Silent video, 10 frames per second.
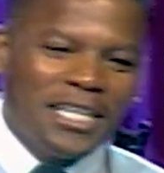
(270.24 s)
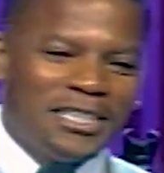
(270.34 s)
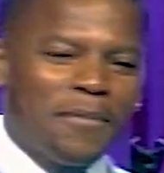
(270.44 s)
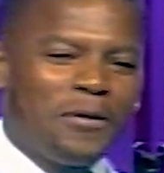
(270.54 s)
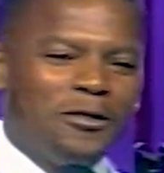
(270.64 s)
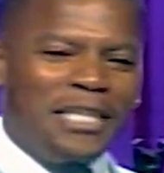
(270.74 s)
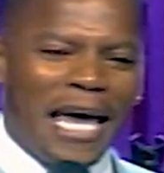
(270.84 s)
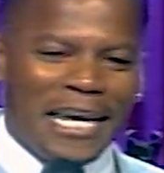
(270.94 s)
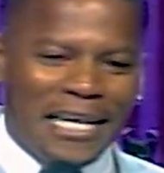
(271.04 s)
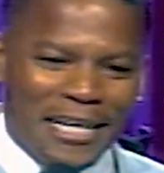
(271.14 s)
except your
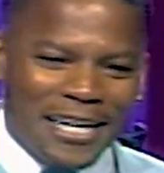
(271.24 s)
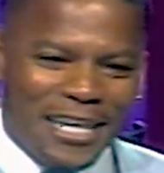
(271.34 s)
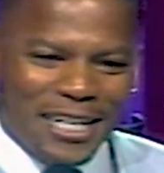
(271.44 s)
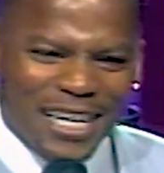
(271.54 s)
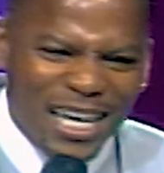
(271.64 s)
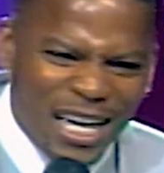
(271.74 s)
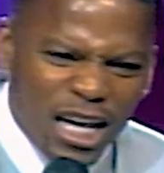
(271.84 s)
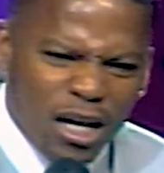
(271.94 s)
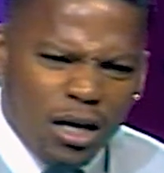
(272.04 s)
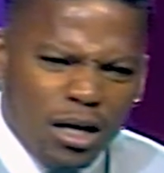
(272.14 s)
daddy, huh?
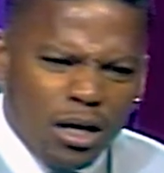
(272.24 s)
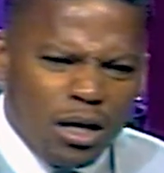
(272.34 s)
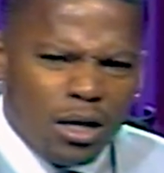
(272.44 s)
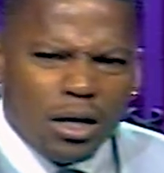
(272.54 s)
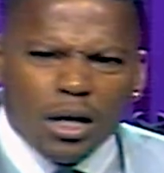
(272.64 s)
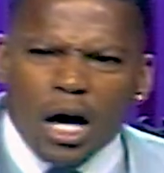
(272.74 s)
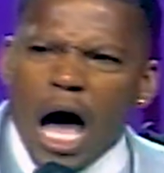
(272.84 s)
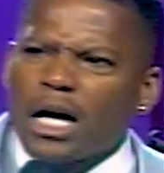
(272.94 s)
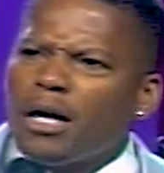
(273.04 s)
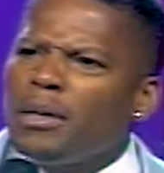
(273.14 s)

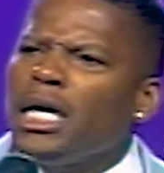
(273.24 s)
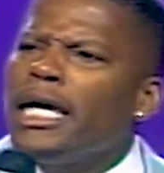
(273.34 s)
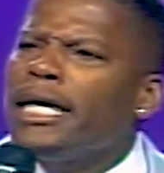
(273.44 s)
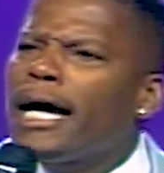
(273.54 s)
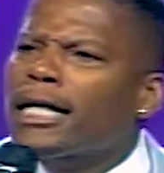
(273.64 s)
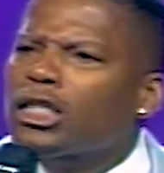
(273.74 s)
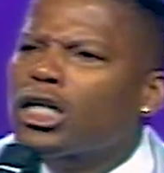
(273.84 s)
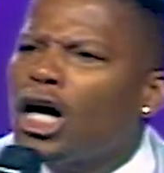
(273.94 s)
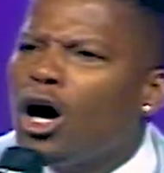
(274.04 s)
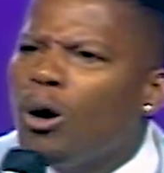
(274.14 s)
How come he ain't got to
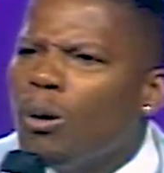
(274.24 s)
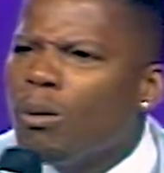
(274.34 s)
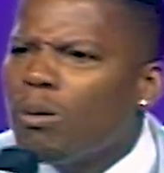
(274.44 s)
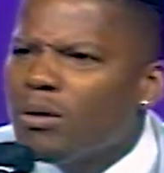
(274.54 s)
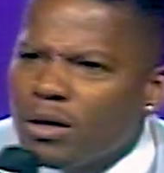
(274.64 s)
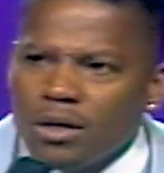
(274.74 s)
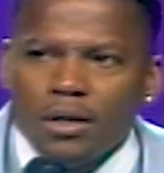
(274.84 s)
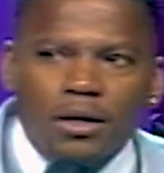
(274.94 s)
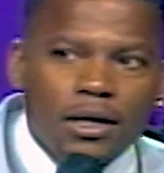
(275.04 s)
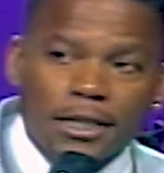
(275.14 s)
go?
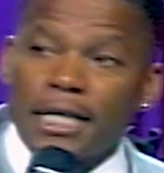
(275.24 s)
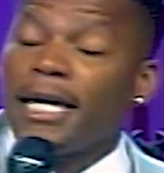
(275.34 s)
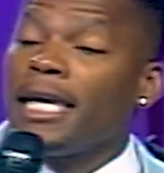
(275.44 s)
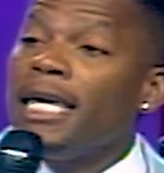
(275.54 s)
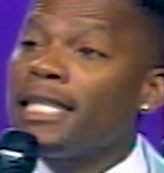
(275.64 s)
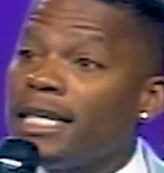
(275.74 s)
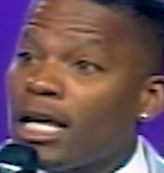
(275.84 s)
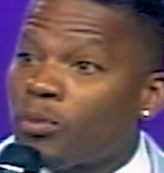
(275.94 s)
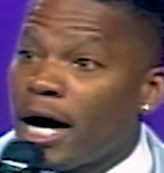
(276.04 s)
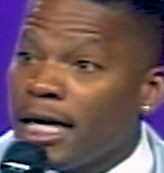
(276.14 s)
Cause he a heathen,
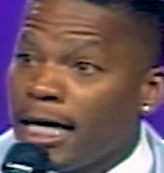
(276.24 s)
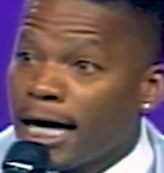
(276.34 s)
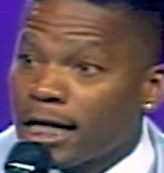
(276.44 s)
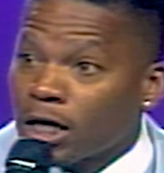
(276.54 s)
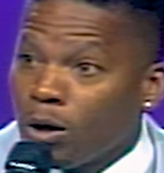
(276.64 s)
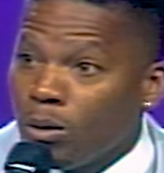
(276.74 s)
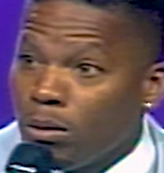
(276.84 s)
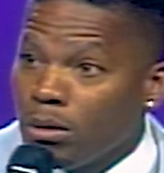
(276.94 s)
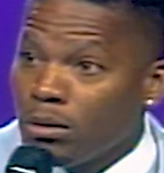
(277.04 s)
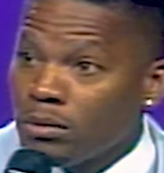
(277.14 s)
that's why he ain't got to go.
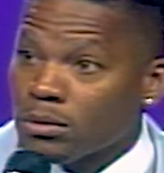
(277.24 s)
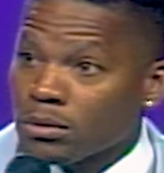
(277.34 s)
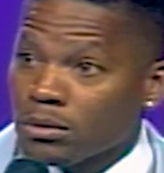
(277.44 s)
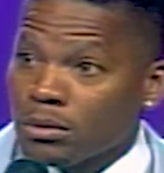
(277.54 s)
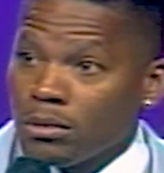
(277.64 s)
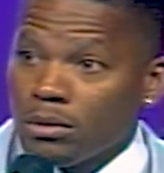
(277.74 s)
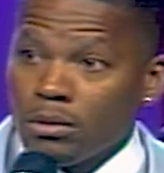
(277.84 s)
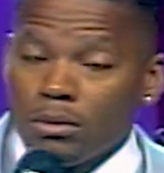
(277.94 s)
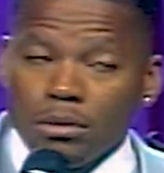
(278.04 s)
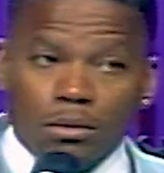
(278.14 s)

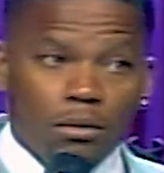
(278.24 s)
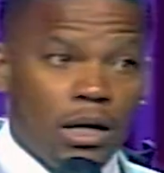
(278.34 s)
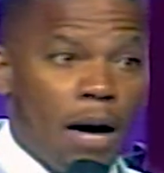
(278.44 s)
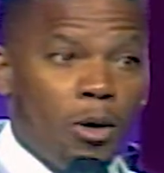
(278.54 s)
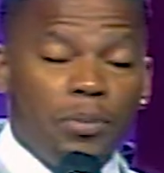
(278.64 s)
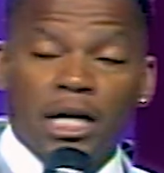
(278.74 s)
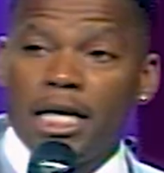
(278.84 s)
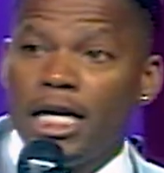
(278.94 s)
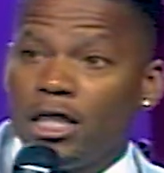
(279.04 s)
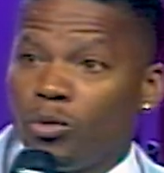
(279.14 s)
Well, I'ma be a
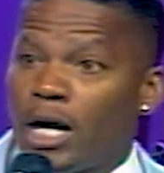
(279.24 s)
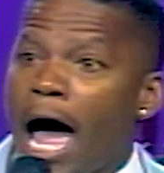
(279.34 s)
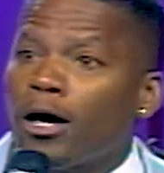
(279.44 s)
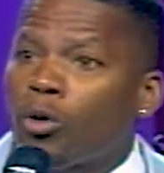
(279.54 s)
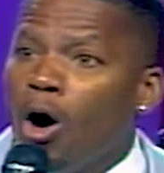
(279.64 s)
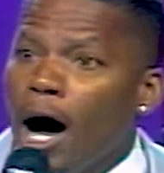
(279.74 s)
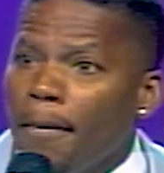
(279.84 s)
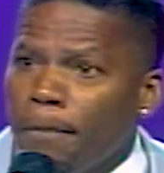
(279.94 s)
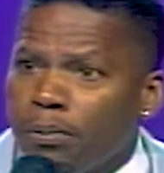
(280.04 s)
heathen when I grow up.